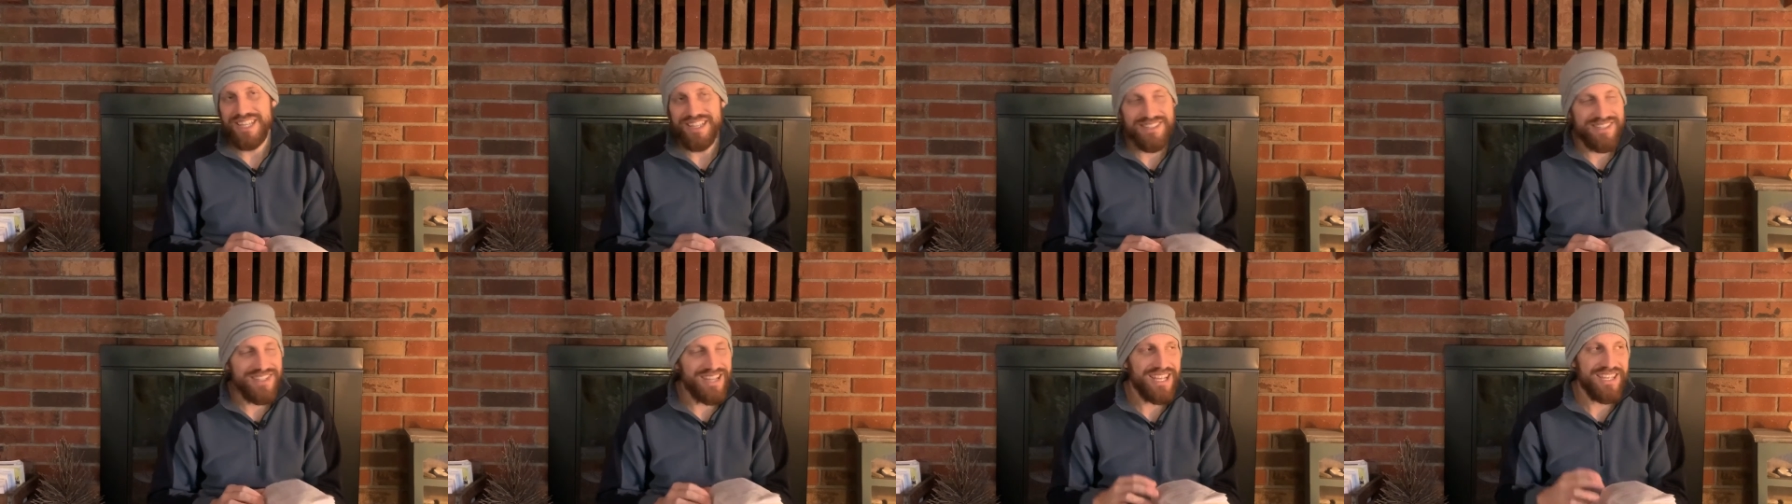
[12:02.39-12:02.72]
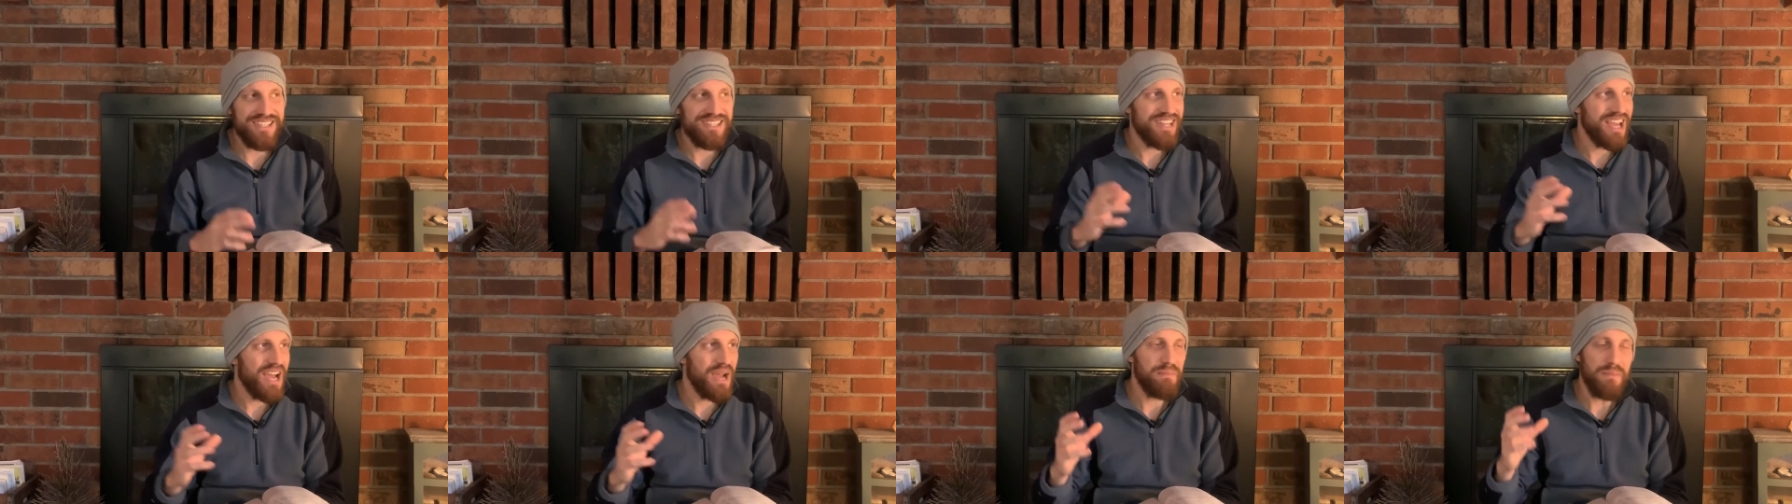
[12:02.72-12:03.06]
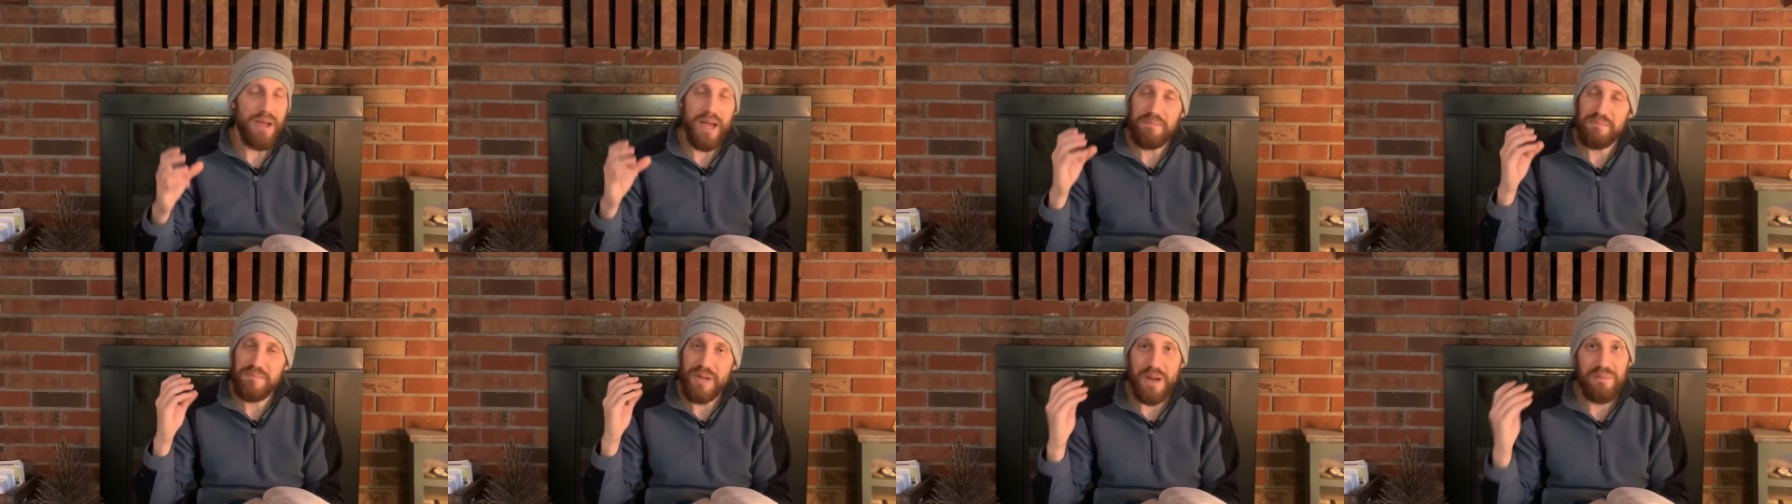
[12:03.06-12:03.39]
It's, it's, I'm,
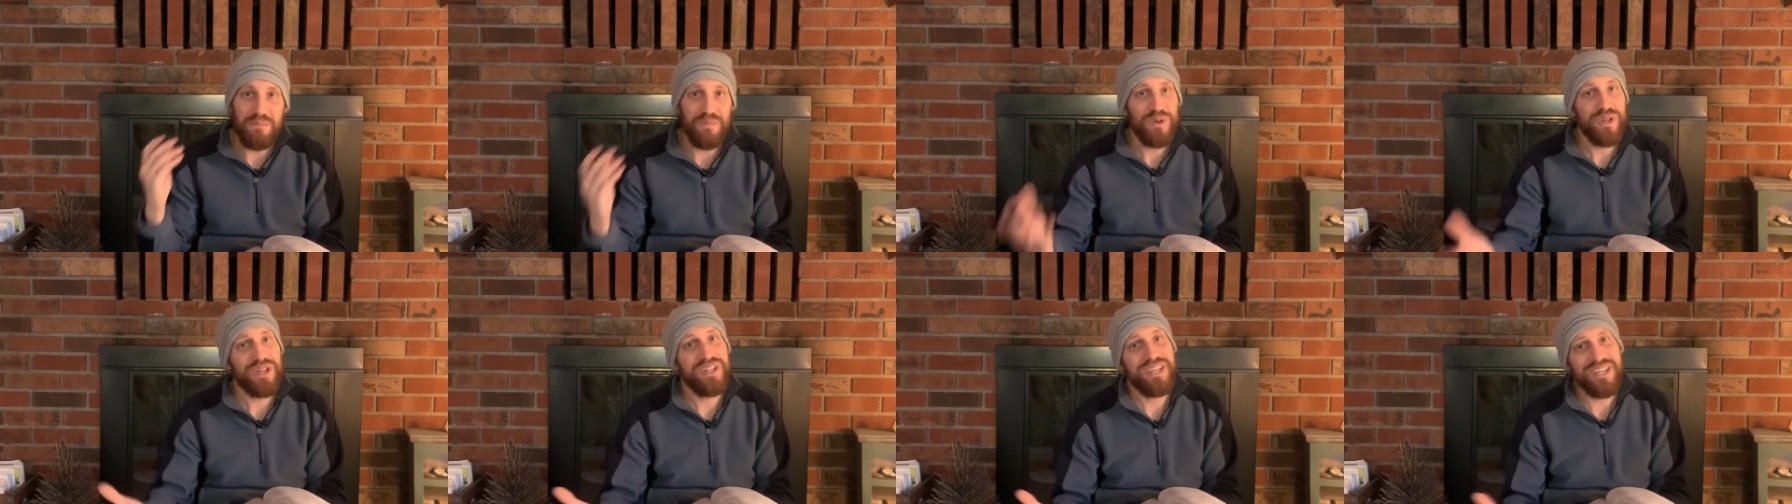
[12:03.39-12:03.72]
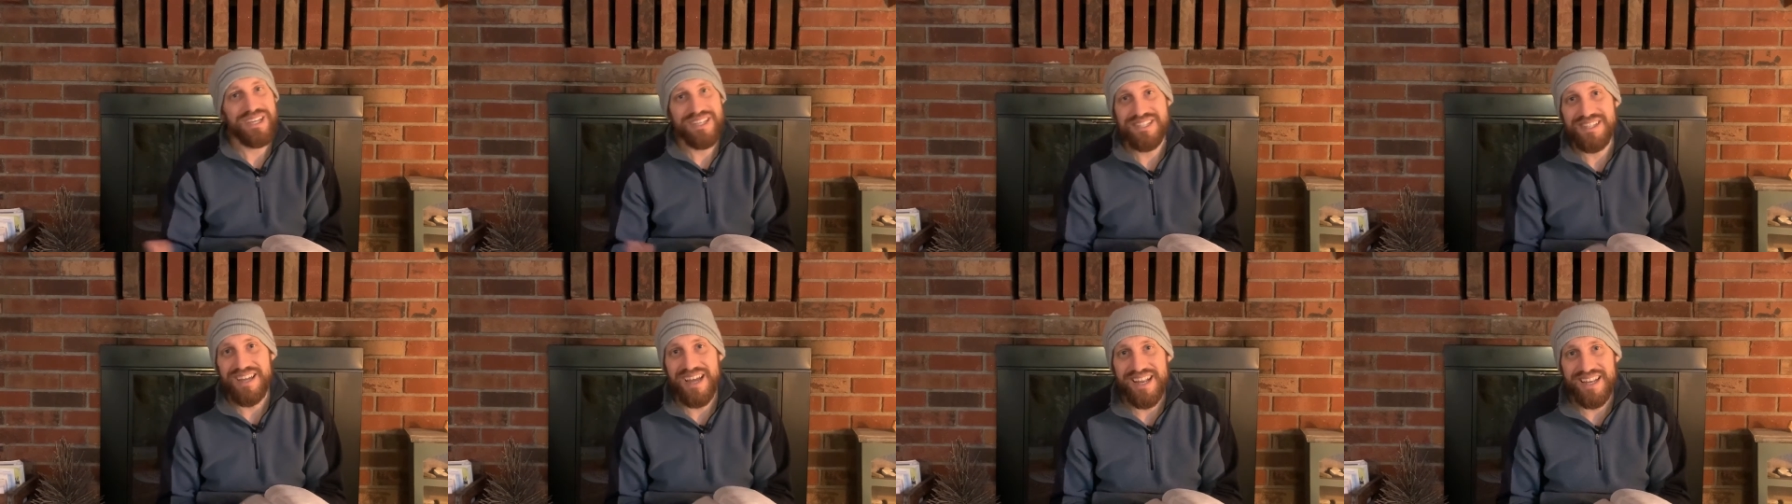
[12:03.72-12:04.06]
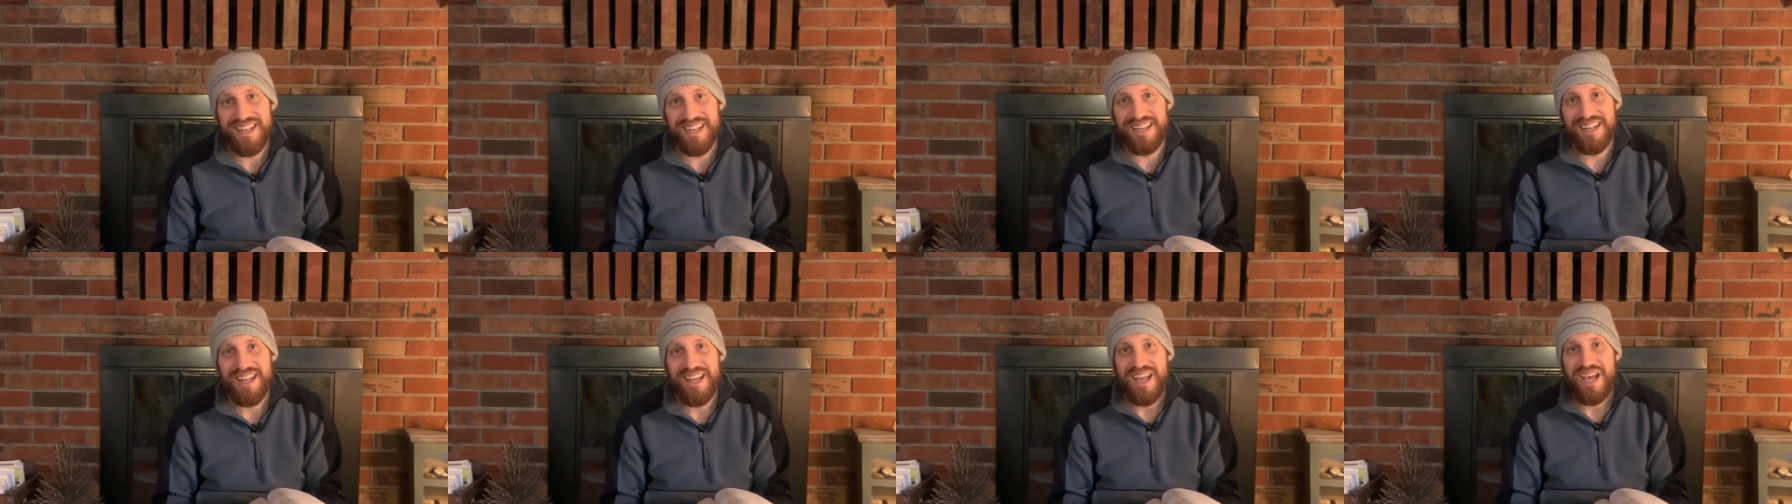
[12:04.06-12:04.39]
I'm really
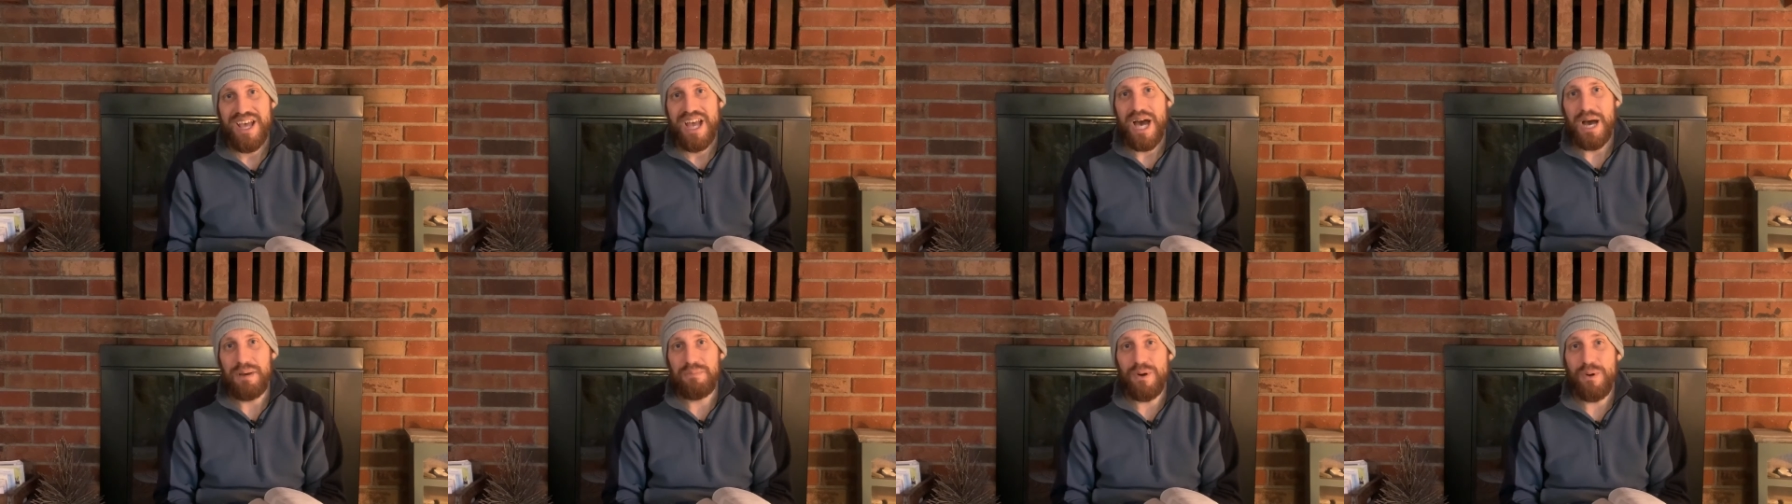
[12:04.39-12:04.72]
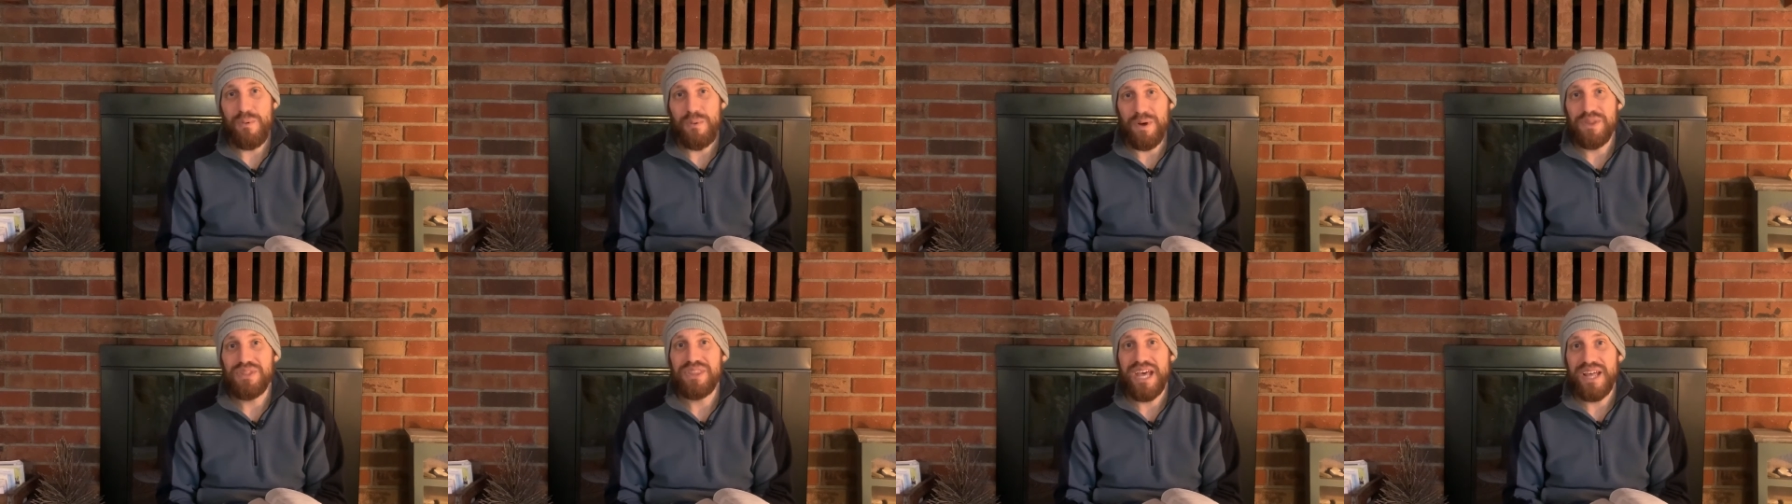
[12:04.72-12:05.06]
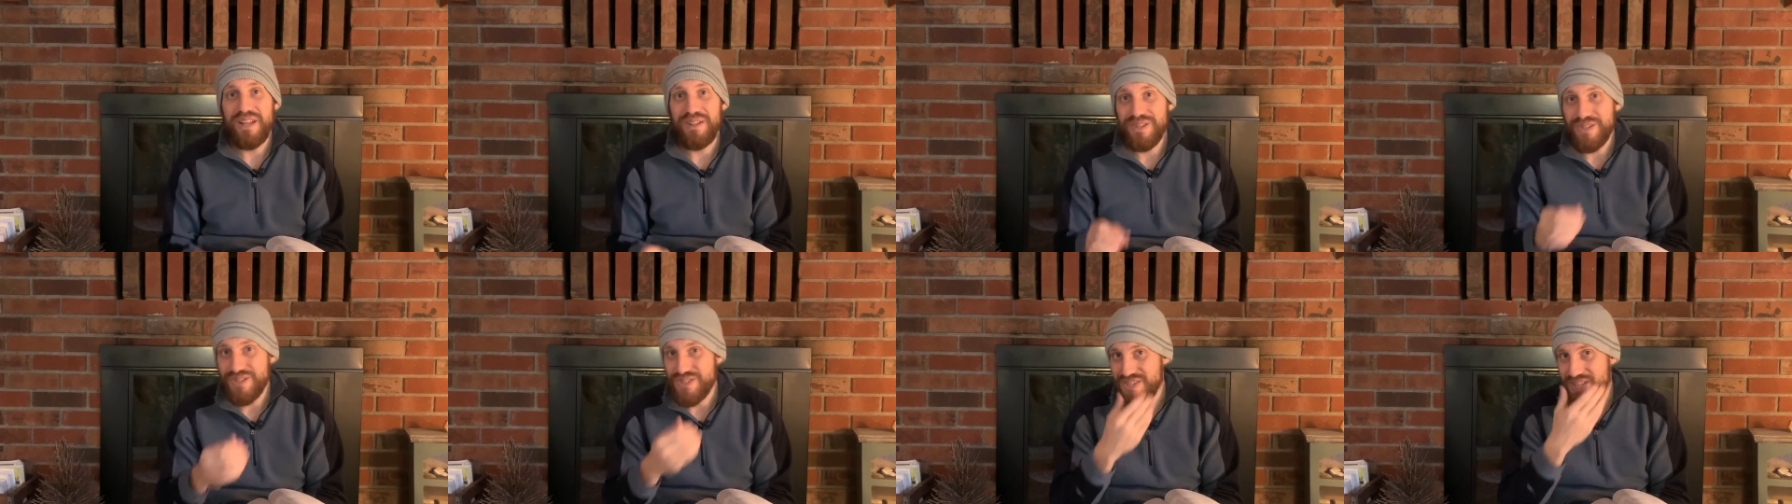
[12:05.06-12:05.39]
excited about what
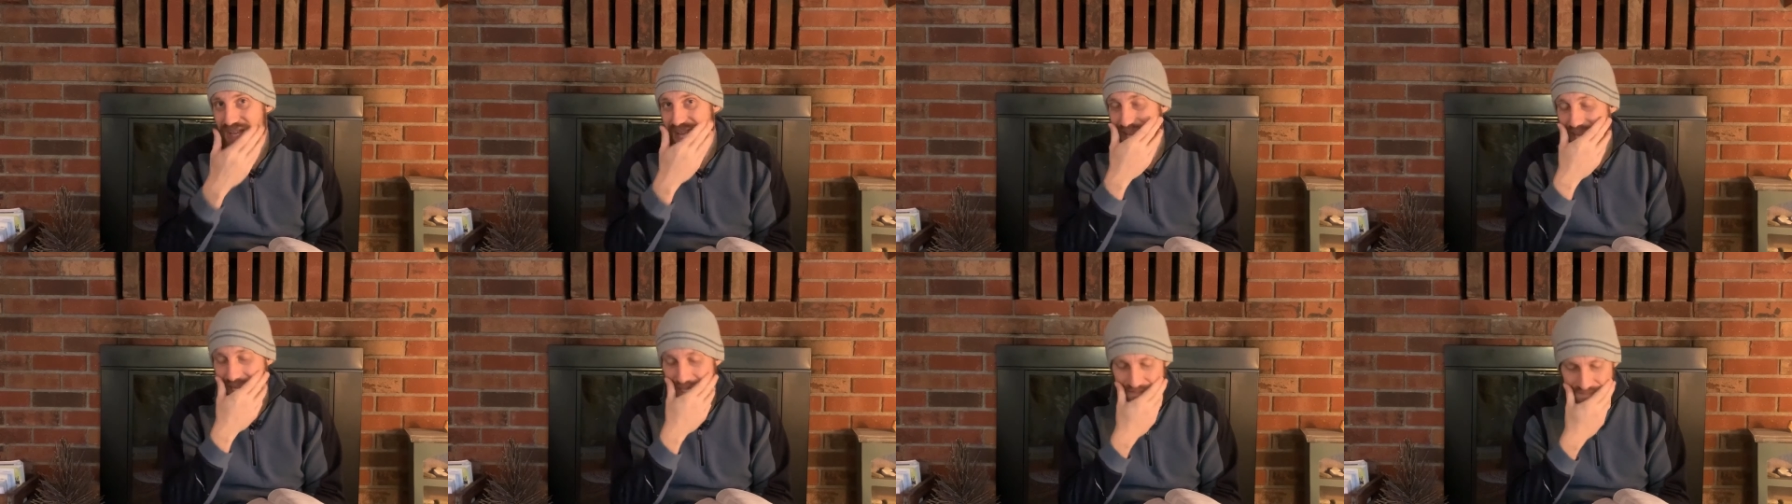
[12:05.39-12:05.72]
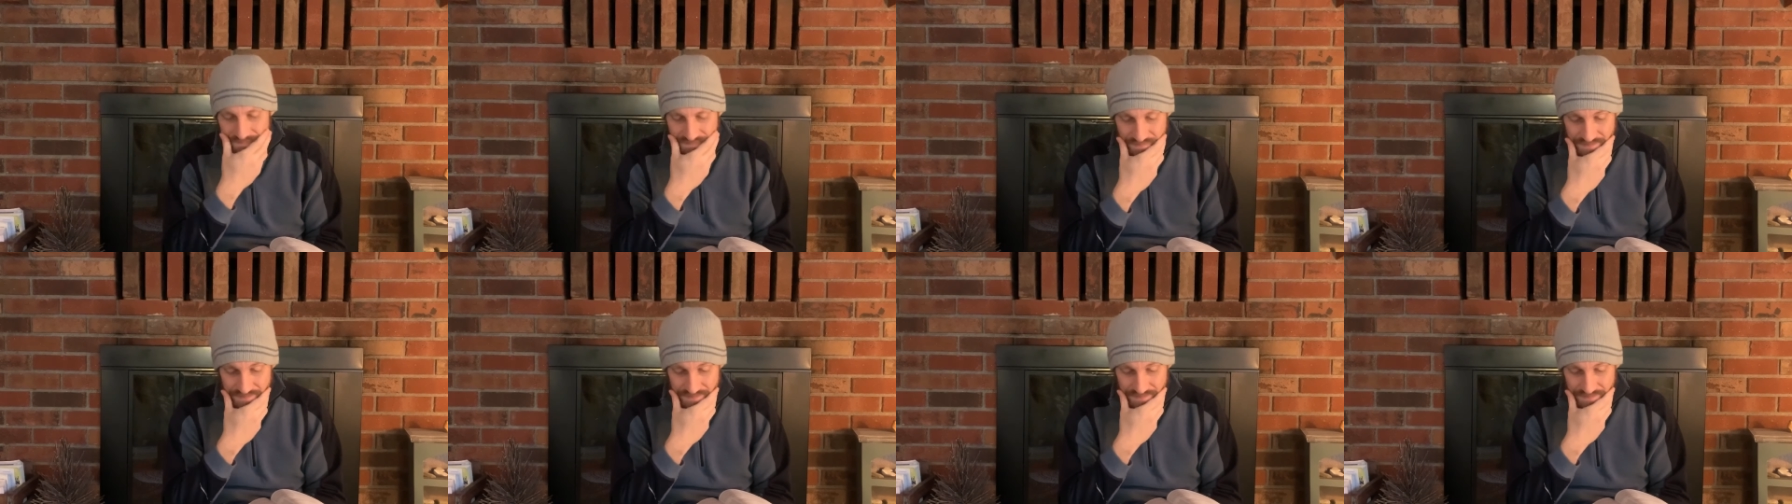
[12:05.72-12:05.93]
that looks like.